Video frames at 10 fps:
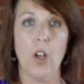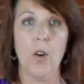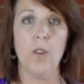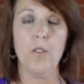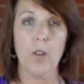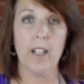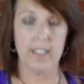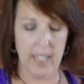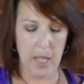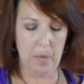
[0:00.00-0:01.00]
So for
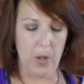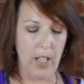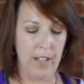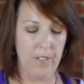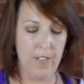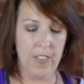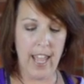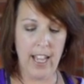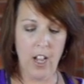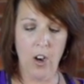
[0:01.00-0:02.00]
example,
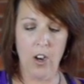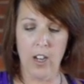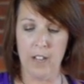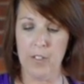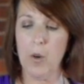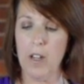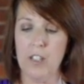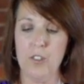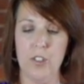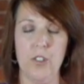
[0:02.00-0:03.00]
if you are
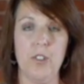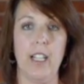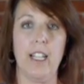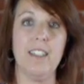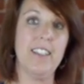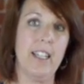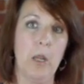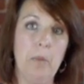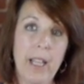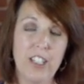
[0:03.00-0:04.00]
introducing
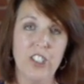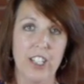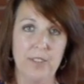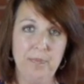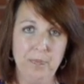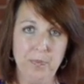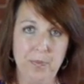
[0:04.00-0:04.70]
sitting pigeon,